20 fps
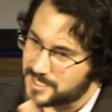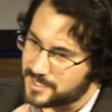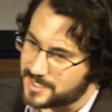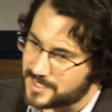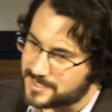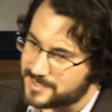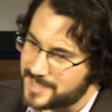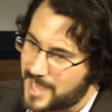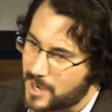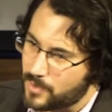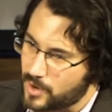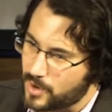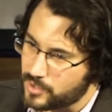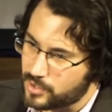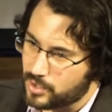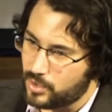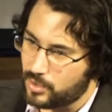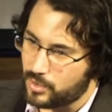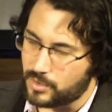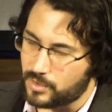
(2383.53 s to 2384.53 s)
to this narrow
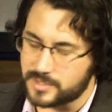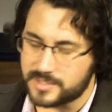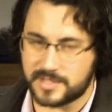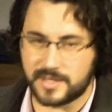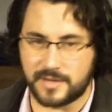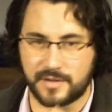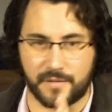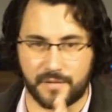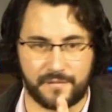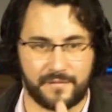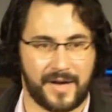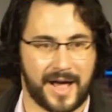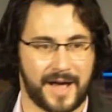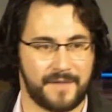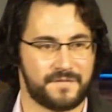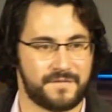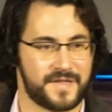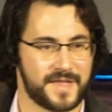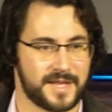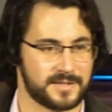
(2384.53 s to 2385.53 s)
course, the
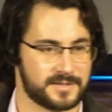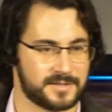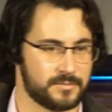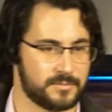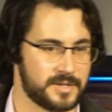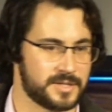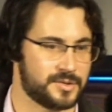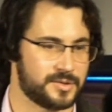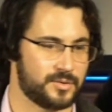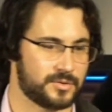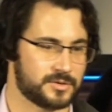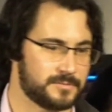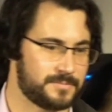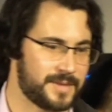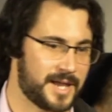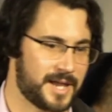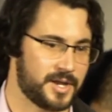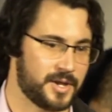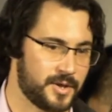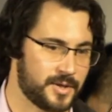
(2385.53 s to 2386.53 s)
five things that we talked
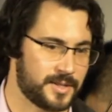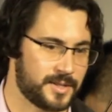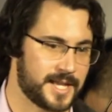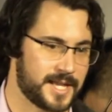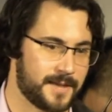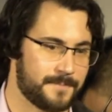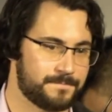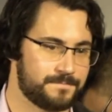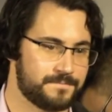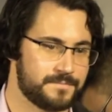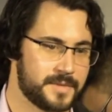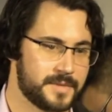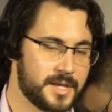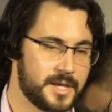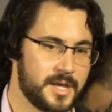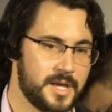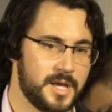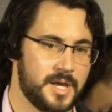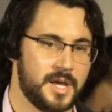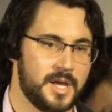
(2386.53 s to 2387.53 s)
about earlier.
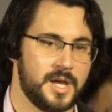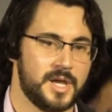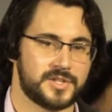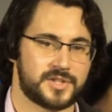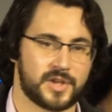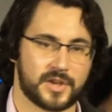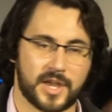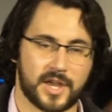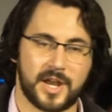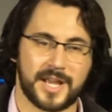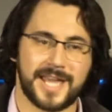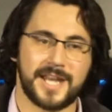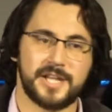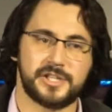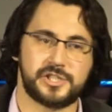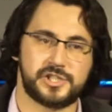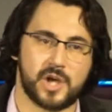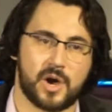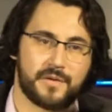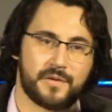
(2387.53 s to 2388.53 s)
So can I get a
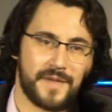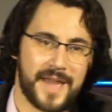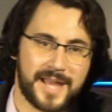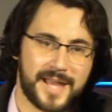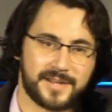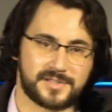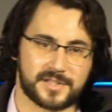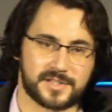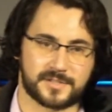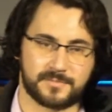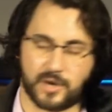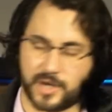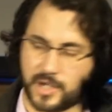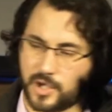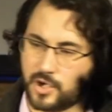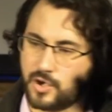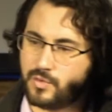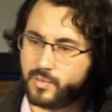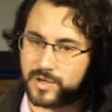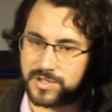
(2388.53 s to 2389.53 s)
show of hands this morning?
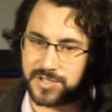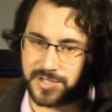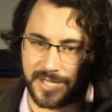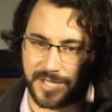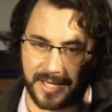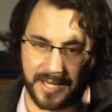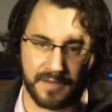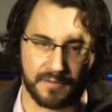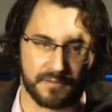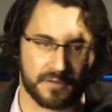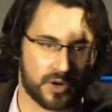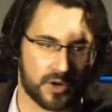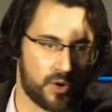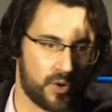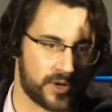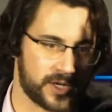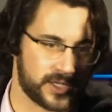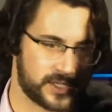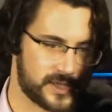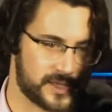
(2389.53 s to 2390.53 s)
Who wants to live
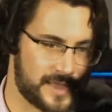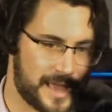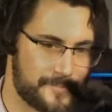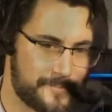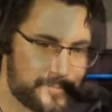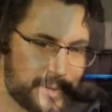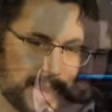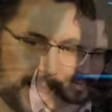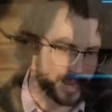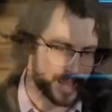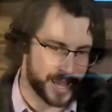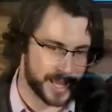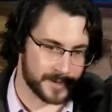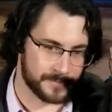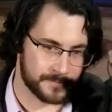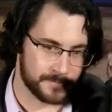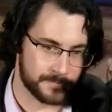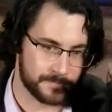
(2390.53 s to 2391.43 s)
according to that plan?